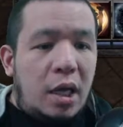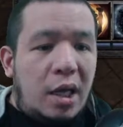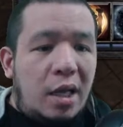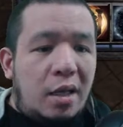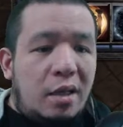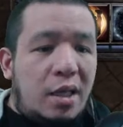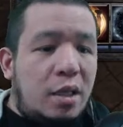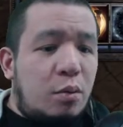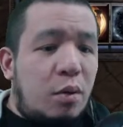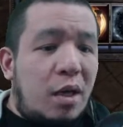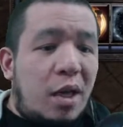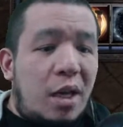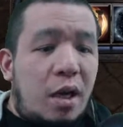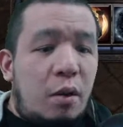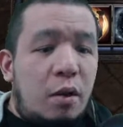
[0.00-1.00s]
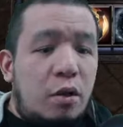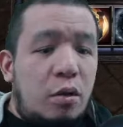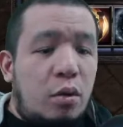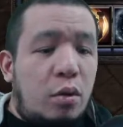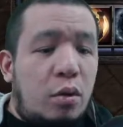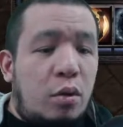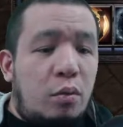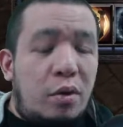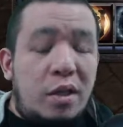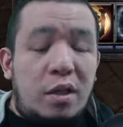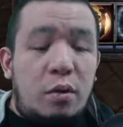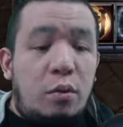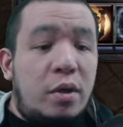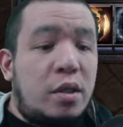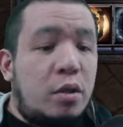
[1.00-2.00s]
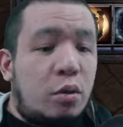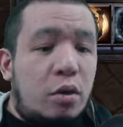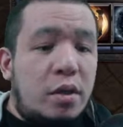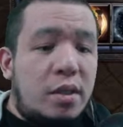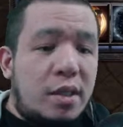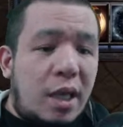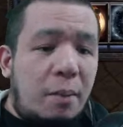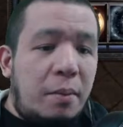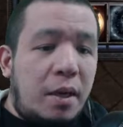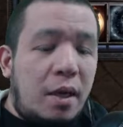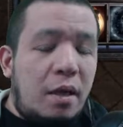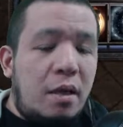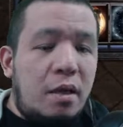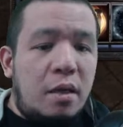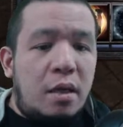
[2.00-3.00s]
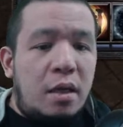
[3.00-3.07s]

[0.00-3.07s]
and this will allow you to restore stamina.